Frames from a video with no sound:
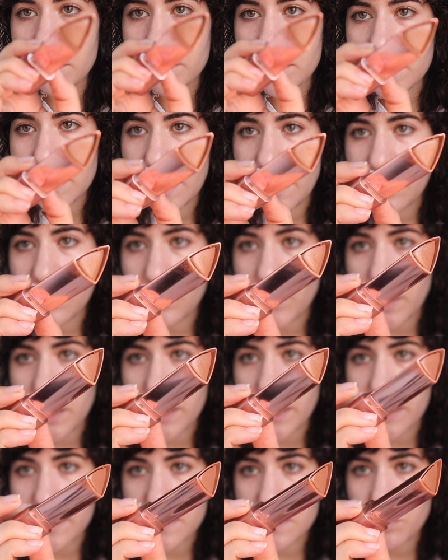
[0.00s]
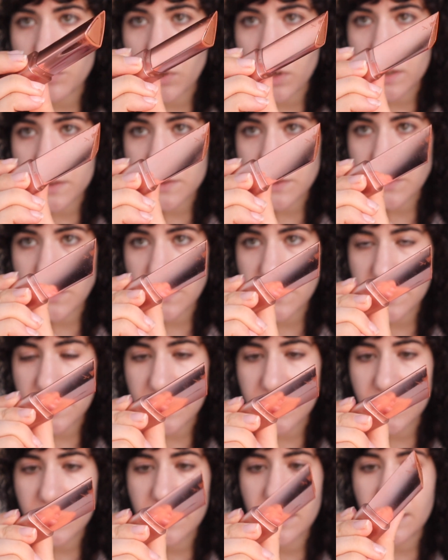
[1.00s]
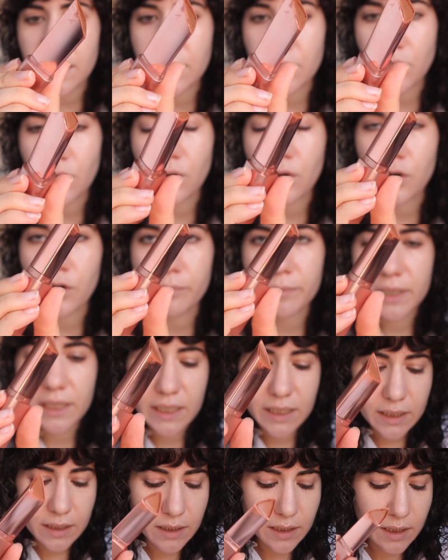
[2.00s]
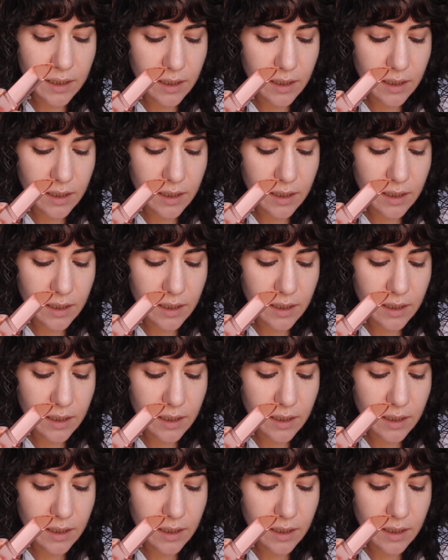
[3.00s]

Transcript: the LYS bronzer stick in Harmony.